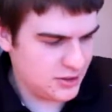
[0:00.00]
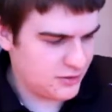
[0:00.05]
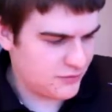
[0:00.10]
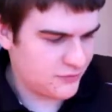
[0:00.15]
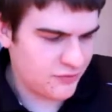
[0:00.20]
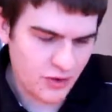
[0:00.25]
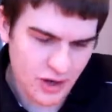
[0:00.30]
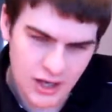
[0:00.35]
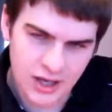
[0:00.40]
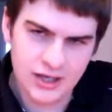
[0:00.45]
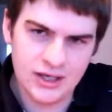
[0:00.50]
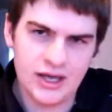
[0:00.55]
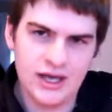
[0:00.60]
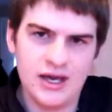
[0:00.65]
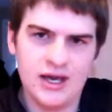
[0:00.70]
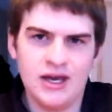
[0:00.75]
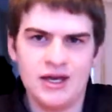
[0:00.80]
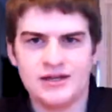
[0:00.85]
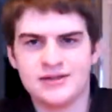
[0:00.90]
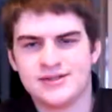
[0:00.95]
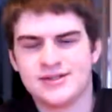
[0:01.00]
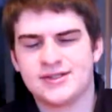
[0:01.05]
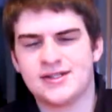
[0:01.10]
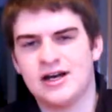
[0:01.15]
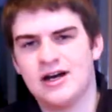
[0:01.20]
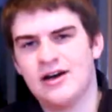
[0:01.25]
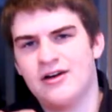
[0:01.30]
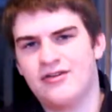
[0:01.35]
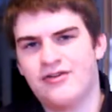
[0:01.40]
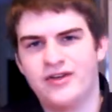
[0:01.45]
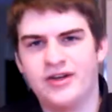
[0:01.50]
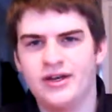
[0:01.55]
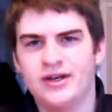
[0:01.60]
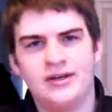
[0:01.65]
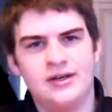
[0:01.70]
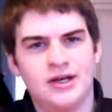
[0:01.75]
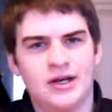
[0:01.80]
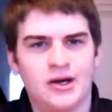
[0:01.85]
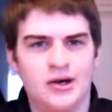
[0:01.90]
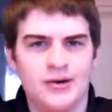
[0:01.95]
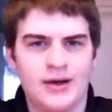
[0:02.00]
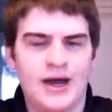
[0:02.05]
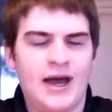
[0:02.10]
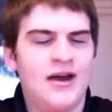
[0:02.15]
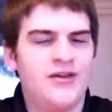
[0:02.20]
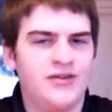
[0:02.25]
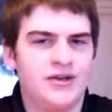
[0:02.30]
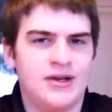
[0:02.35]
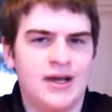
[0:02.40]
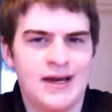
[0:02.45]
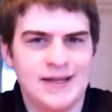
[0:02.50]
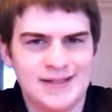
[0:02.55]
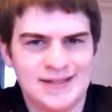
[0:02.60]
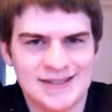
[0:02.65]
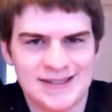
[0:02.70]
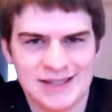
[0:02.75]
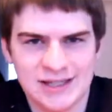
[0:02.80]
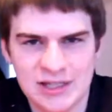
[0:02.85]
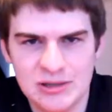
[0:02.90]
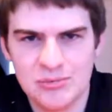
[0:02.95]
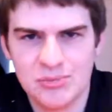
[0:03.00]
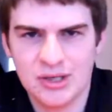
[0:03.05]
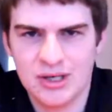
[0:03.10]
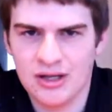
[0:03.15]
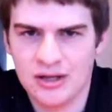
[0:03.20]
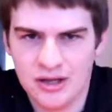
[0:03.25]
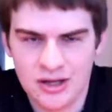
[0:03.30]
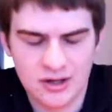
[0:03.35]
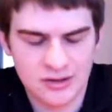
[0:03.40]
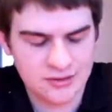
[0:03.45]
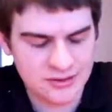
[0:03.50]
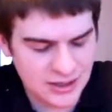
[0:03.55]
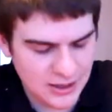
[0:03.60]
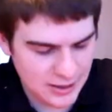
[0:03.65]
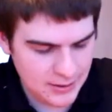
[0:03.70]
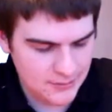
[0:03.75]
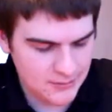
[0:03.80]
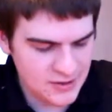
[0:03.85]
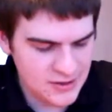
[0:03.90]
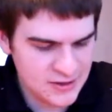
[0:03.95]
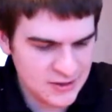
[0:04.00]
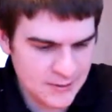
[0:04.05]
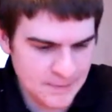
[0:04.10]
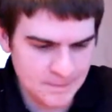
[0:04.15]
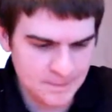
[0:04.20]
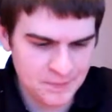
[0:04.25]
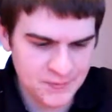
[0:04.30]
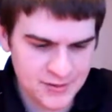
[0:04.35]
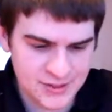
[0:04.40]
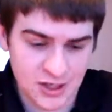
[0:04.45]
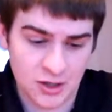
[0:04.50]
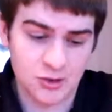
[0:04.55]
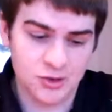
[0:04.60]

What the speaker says: Friday and stuff, and you know, I haven't had sleep in a long time, so I